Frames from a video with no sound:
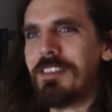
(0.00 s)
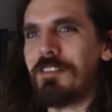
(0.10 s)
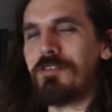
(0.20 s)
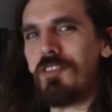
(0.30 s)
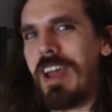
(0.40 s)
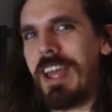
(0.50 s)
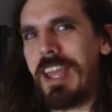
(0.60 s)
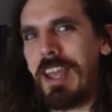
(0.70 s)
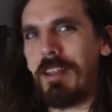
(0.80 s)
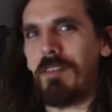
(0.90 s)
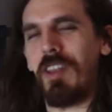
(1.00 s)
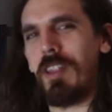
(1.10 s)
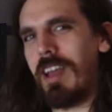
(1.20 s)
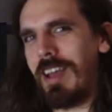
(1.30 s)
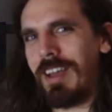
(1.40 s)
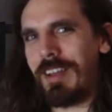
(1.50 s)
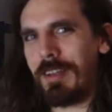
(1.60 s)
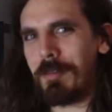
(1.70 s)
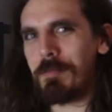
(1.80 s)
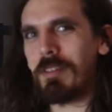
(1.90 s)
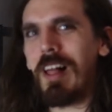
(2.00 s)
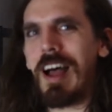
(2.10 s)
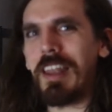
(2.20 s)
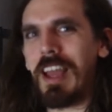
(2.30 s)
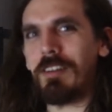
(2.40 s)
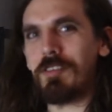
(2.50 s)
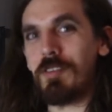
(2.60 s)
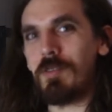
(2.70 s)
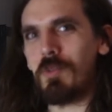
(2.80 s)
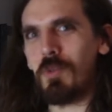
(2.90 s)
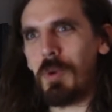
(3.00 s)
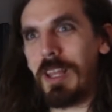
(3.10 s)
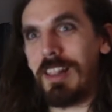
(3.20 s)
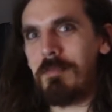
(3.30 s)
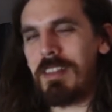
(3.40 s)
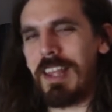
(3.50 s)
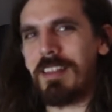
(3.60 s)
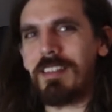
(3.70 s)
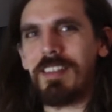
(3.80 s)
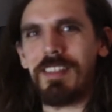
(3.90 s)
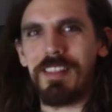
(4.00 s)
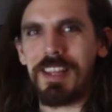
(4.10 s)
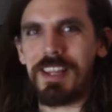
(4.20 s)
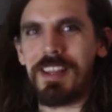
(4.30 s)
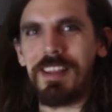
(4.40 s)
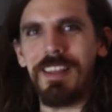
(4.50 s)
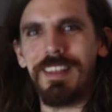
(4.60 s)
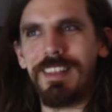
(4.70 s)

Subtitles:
to try and plot how to eliminate the